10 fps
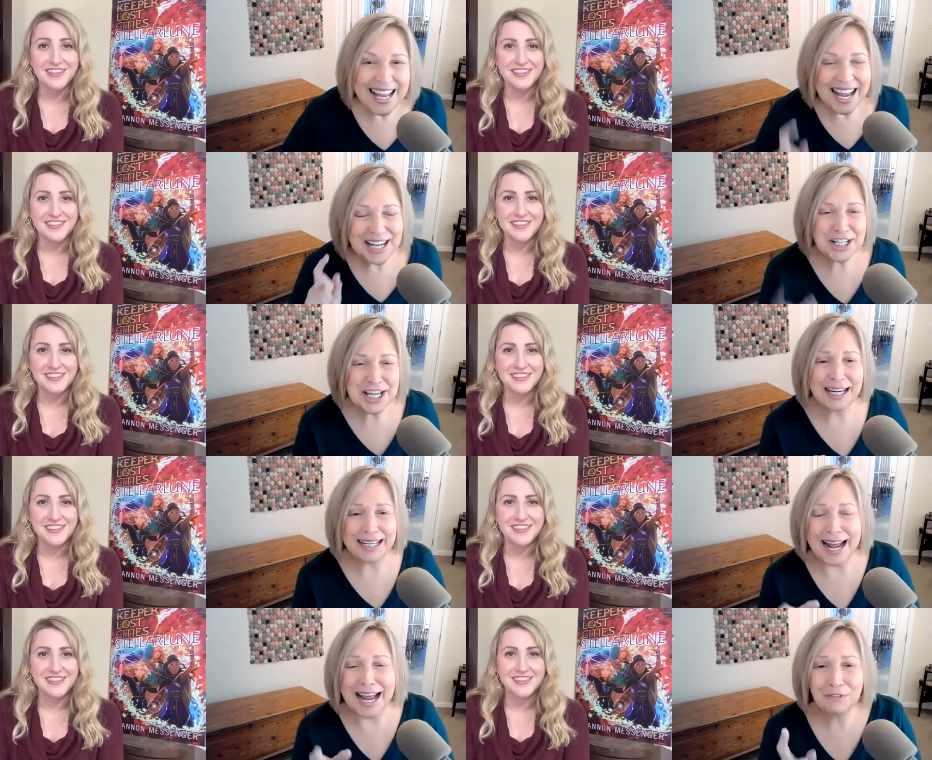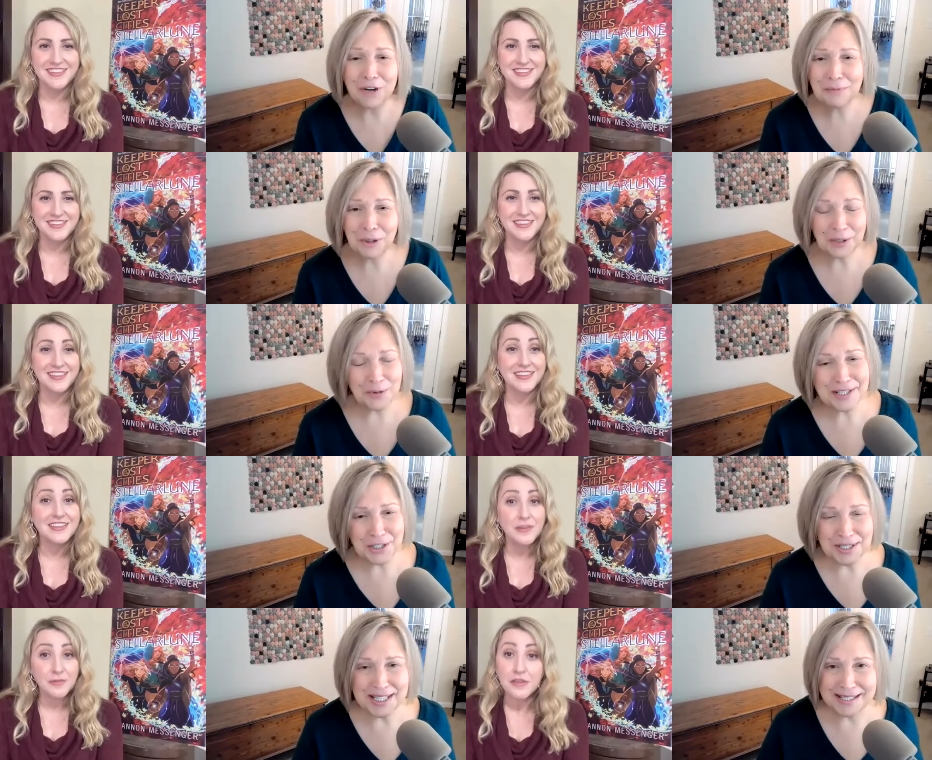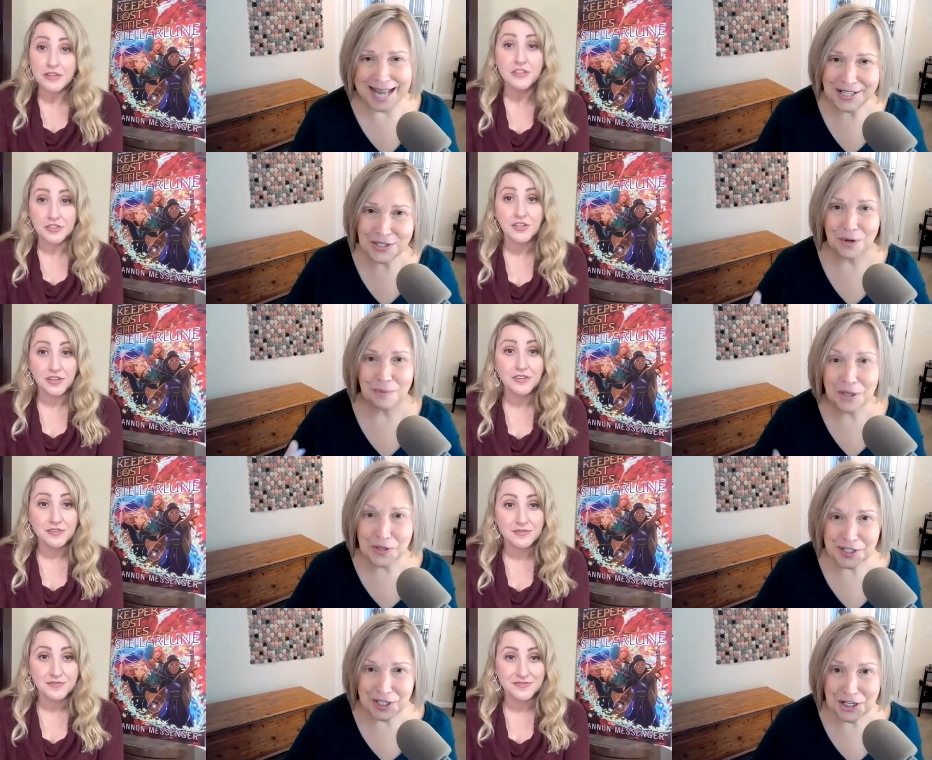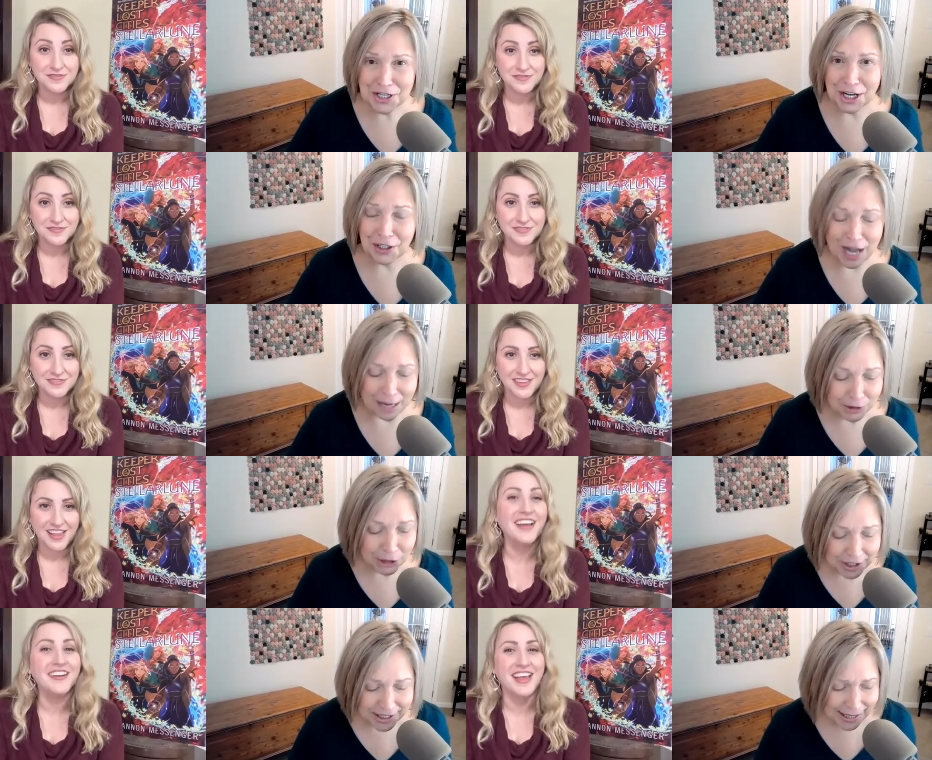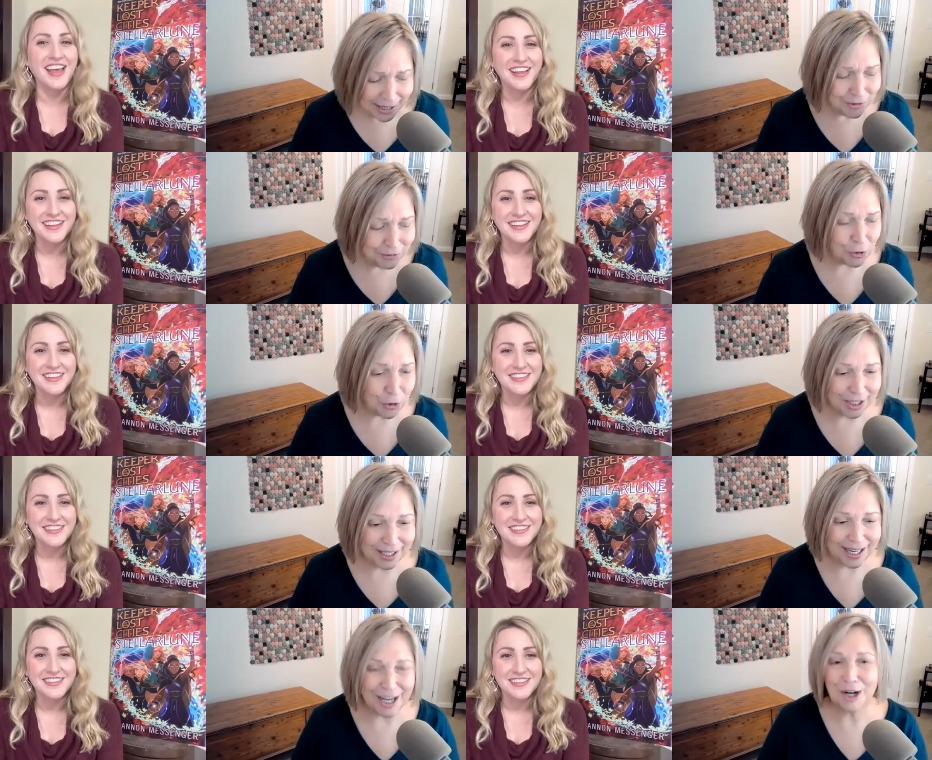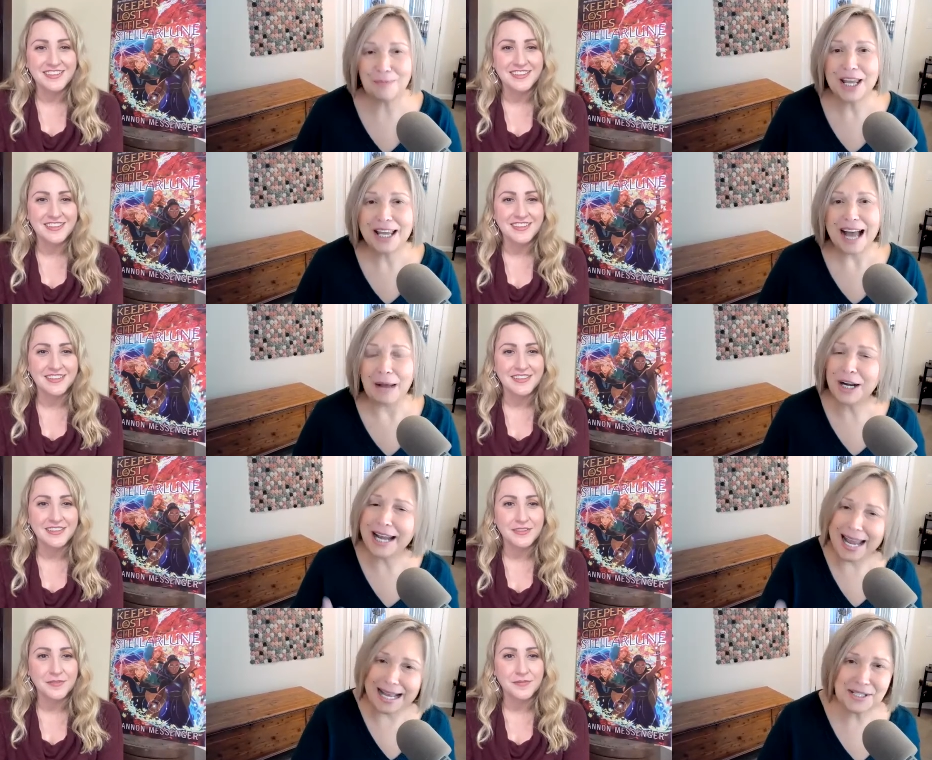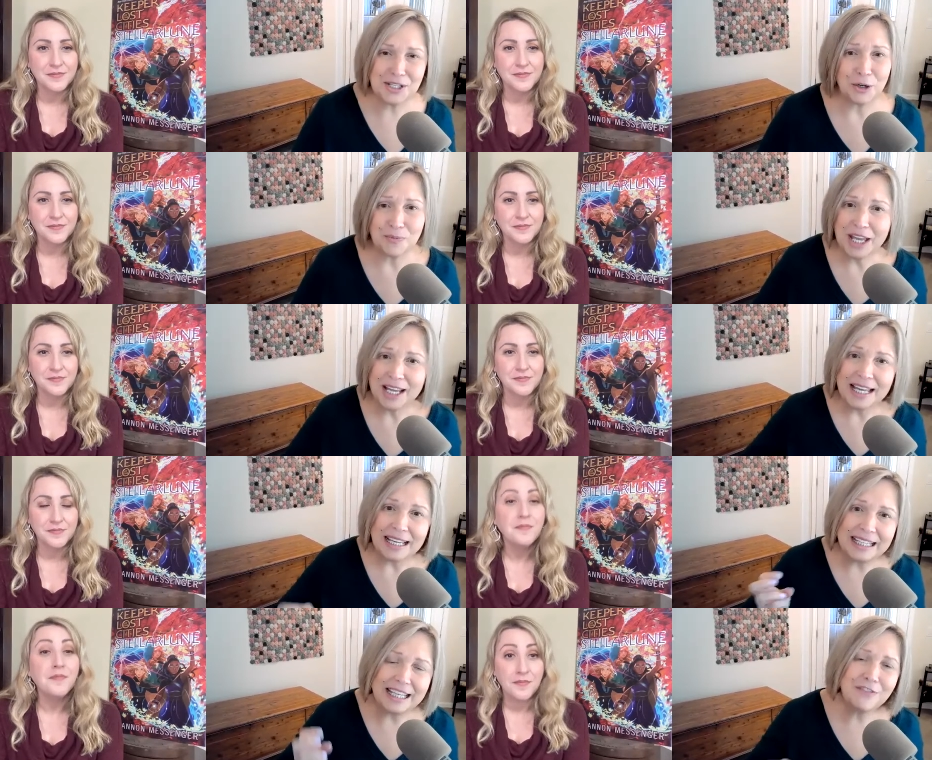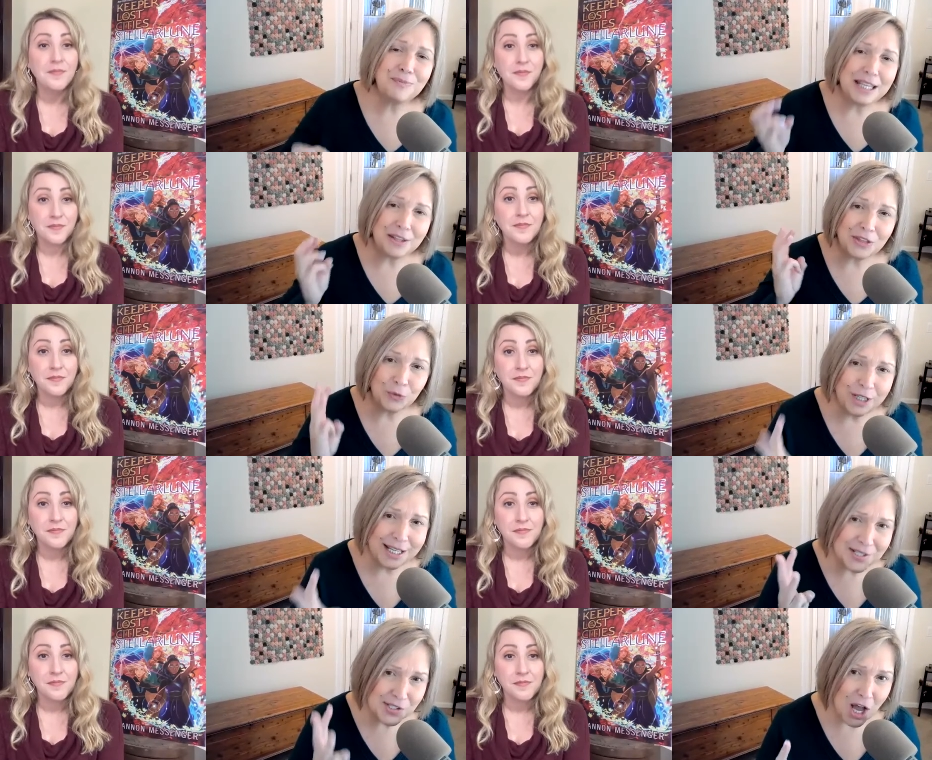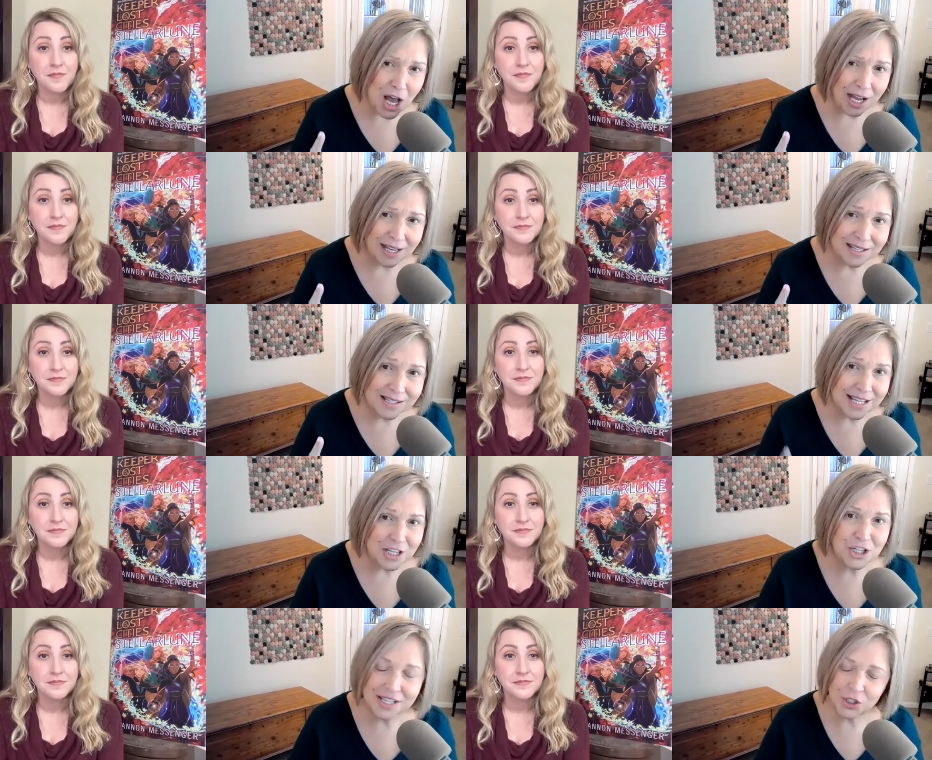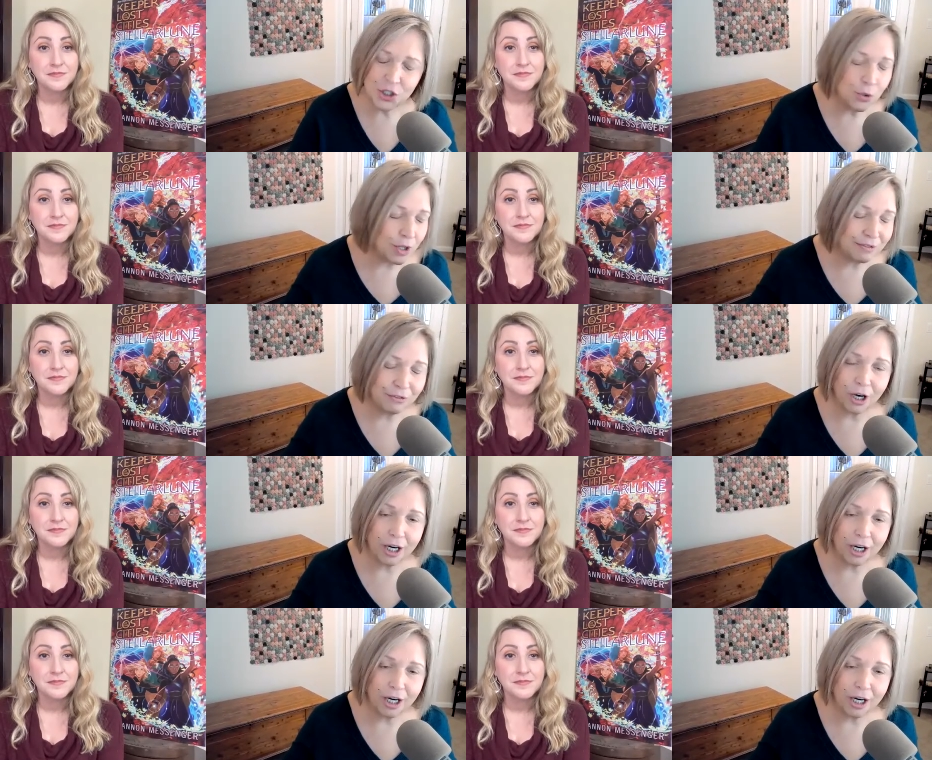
Speaker 1: Hey, Shannon, I have one more question. Since I do a music show, I'm looking for, I want to ask you, give me three songs that just do it for